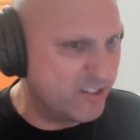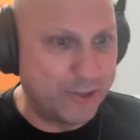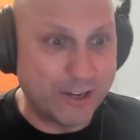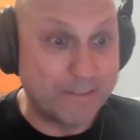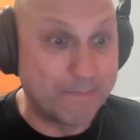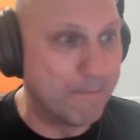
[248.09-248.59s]

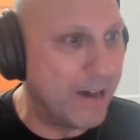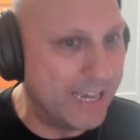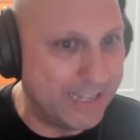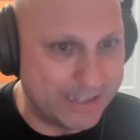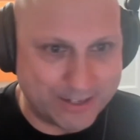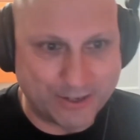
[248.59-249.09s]
just
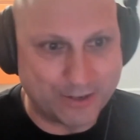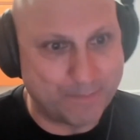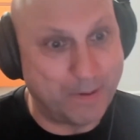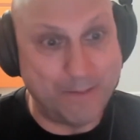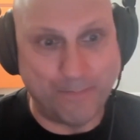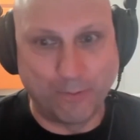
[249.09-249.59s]
mates, just
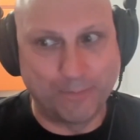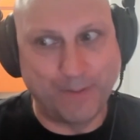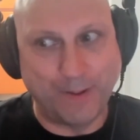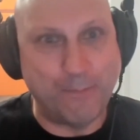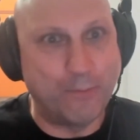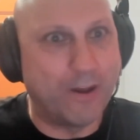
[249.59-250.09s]
people
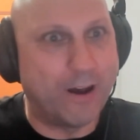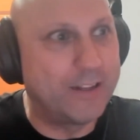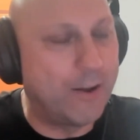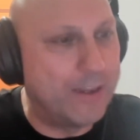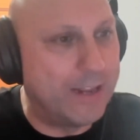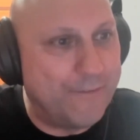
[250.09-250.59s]
that I
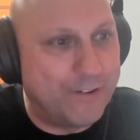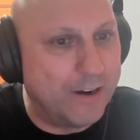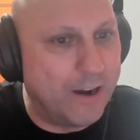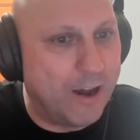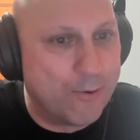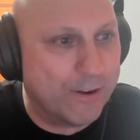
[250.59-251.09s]
don't even
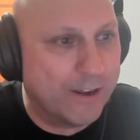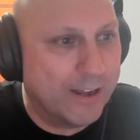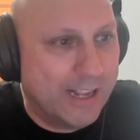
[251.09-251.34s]
know,